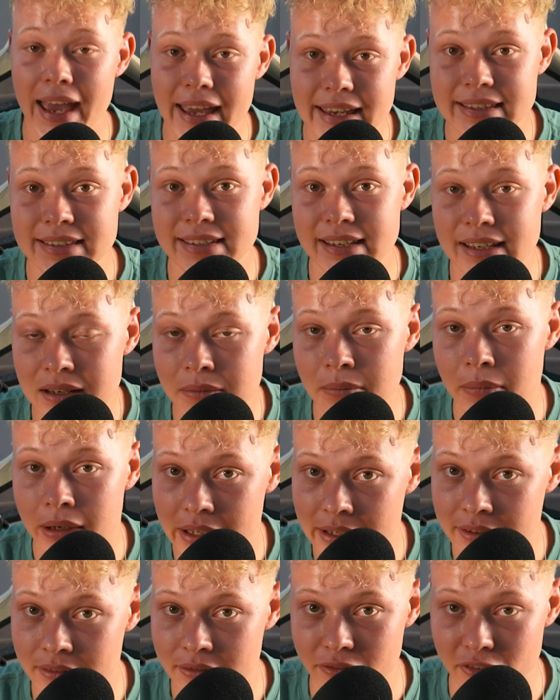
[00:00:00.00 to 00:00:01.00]
18
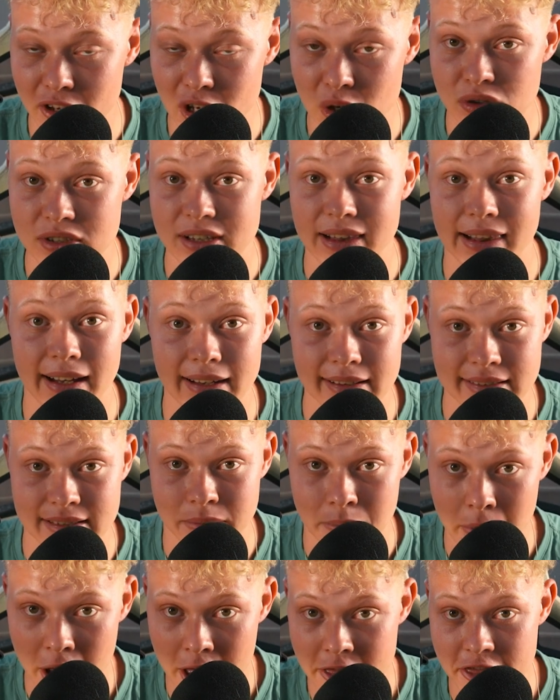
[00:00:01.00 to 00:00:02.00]
million views
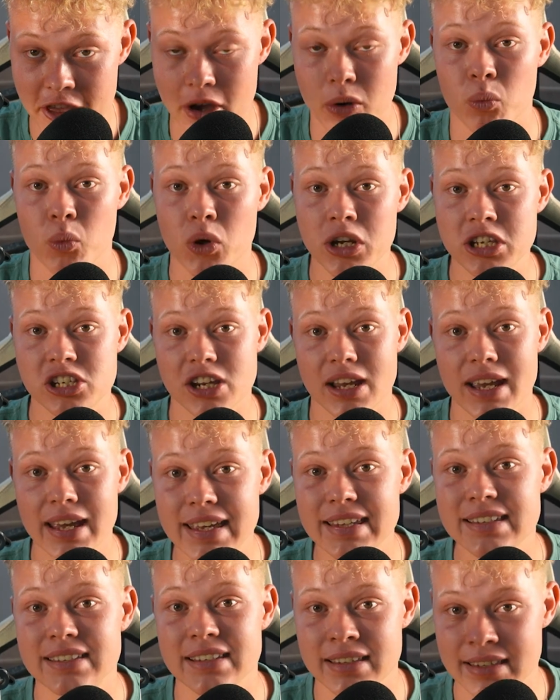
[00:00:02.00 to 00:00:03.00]
last month, which
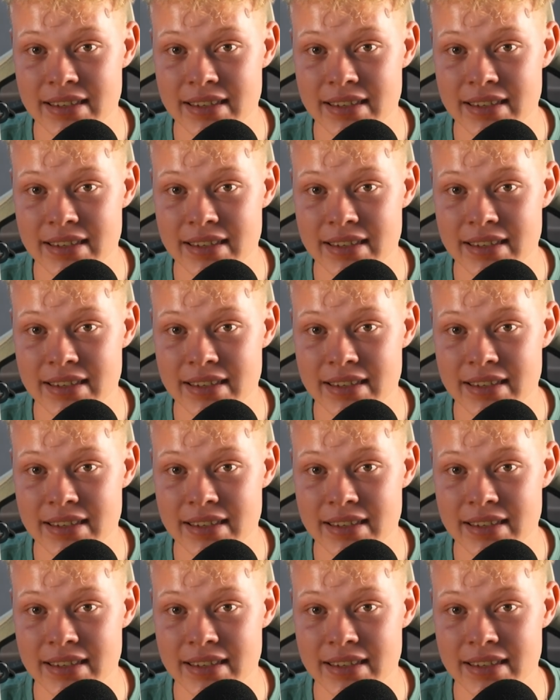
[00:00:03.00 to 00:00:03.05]
is